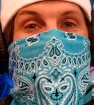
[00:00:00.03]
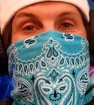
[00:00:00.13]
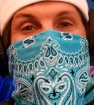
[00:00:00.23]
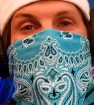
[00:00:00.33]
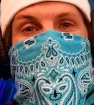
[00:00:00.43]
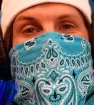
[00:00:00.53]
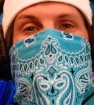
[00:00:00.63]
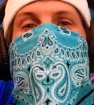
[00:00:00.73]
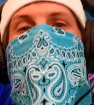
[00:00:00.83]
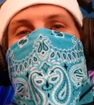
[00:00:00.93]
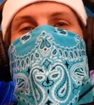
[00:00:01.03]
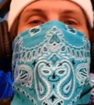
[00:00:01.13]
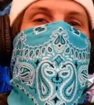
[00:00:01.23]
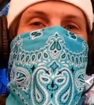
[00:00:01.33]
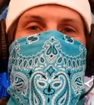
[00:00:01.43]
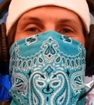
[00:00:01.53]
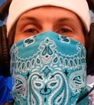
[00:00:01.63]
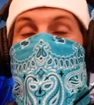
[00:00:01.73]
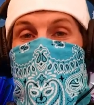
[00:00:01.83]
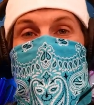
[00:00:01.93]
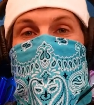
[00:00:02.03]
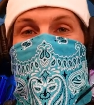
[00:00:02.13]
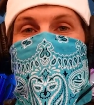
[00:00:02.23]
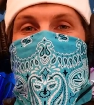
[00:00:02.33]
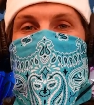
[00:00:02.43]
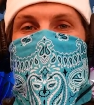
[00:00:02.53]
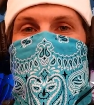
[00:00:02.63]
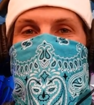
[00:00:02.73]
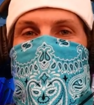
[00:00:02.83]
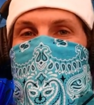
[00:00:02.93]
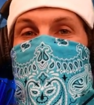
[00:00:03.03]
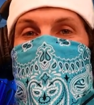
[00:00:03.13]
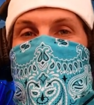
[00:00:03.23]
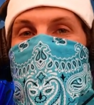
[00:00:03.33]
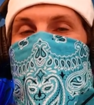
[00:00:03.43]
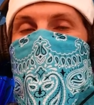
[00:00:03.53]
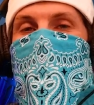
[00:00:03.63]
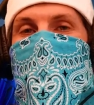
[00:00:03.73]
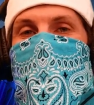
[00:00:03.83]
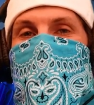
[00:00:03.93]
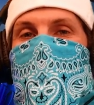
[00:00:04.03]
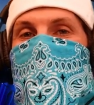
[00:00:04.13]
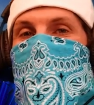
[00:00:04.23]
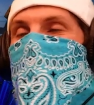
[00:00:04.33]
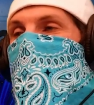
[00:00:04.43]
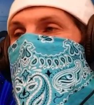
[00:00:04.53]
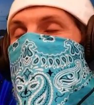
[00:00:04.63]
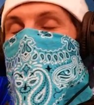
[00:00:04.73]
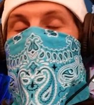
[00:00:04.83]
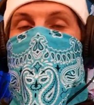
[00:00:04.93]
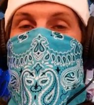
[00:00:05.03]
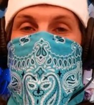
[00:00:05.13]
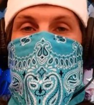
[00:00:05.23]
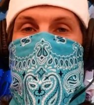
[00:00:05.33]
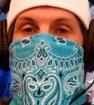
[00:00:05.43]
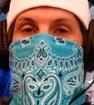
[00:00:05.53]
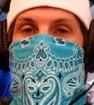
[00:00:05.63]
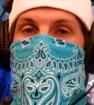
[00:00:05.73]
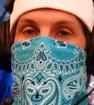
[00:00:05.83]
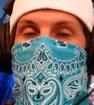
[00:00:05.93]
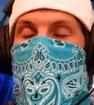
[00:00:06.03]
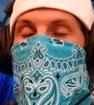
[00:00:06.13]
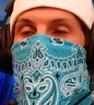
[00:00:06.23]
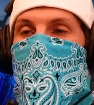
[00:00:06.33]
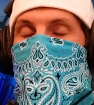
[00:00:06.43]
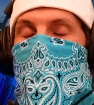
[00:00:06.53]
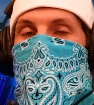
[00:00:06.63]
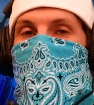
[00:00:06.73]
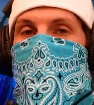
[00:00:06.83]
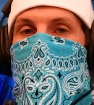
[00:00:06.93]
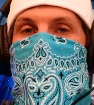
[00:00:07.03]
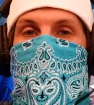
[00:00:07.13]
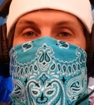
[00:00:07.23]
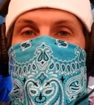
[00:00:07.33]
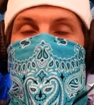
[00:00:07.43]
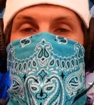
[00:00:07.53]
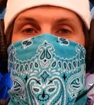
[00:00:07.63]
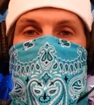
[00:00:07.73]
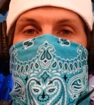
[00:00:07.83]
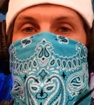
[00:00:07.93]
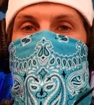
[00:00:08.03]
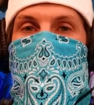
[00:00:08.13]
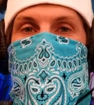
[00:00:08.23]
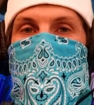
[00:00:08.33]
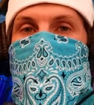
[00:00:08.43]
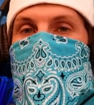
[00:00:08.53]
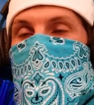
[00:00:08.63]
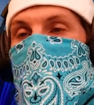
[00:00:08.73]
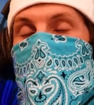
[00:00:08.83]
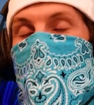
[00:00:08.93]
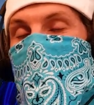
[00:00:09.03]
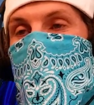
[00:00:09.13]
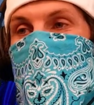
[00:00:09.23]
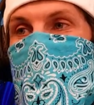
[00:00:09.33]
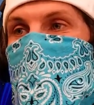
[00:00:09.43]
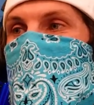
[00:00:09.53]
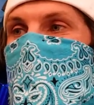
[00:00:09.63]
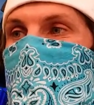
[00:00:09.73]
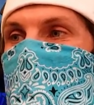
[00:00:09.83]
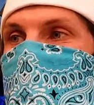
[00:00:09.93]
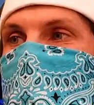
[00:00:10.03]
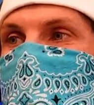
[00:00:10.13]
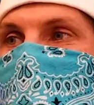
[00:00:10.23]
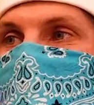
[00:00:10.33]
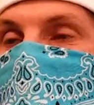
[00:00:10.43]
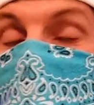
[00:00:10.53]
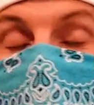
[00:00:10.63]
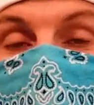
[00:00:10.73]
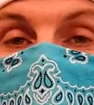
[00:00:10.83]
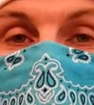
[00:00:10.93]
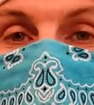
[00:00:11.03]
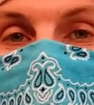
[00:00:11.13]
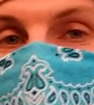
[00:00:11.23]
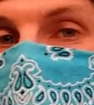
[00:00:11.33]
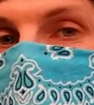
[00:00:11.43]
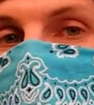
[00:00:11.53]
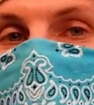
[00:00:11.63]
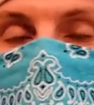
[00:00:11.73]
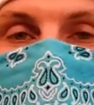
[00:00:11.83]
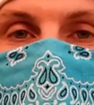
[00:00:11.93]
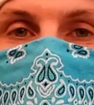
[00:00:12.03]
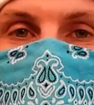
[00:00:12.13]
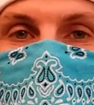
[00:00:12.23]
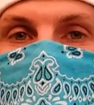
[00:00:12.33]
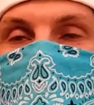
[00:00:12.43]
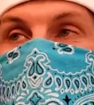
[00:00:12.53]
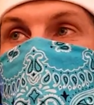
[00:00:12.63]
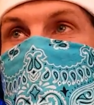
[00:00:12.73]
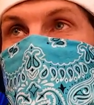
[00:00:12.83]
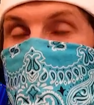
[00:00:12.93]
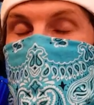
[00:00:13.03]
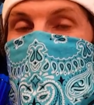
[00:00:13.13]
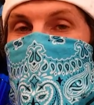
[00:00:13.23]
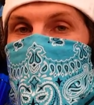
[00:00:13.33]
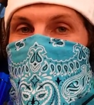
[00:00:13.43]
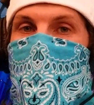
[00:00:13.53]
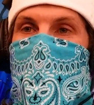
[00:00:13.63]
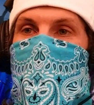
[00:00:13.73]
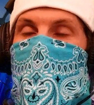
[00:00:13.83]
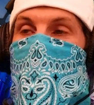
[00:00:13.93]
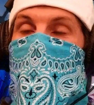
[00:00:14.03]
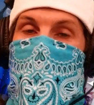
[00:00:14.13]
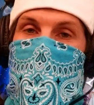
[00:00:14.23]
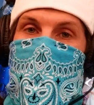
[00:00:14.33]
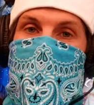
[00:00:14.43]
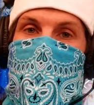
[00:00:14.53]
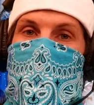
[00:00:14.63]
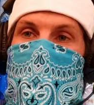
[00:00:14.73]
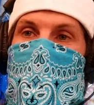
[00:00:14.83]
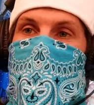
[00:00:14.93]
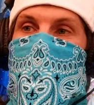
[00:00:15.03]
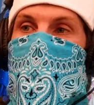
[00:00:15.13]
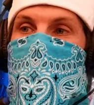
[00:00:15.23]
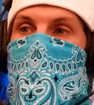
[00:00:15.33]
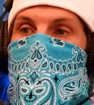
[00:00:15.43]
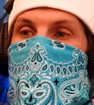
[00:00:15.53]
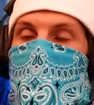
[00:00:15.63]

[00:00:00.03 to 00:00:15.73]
Hey there, Internet! My name's Dave, and I am back with another reaction. This time, I'm going to be diving back into Aldious again. If you've been with the channel for a little bit, you might have seen that I have already done a reaction to this song called Dominator. However, the